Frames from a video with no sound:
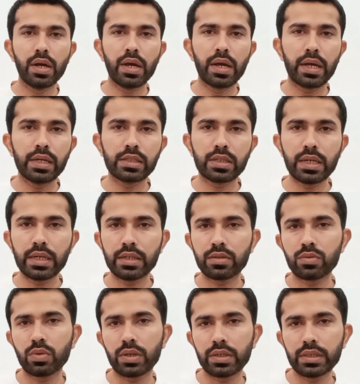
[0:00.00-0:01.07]
has led to
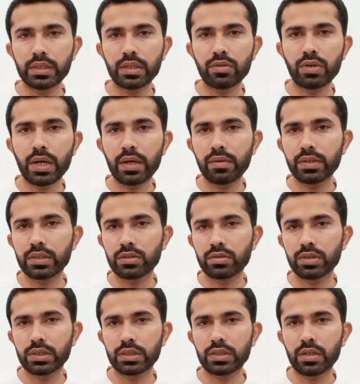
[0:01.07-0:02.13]
a
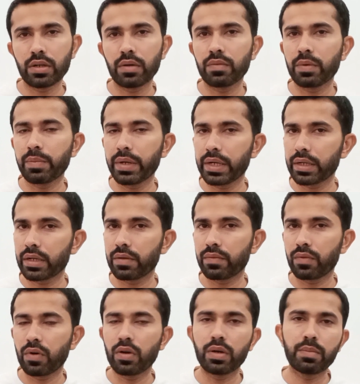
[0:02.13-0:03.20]
re-evaluation of American foreign
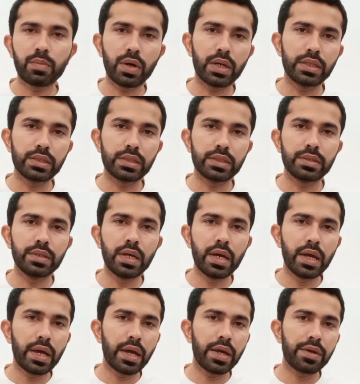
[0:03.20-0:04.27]
policy
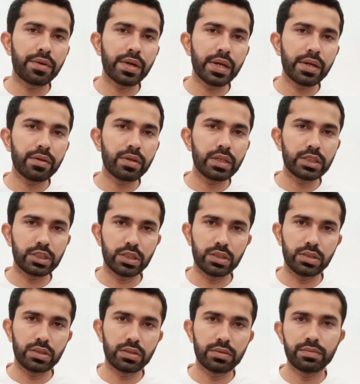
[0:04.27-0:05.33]
and trade
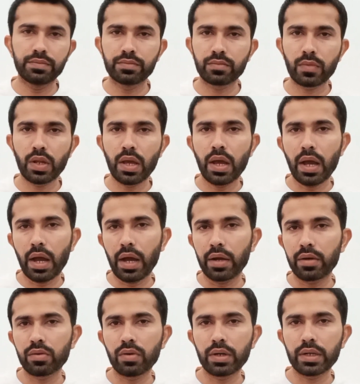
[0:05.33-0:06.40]
relations.
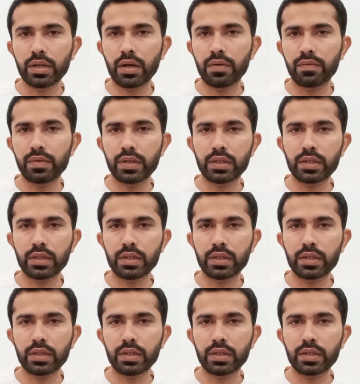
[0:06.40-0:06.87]
Ongoing conflicts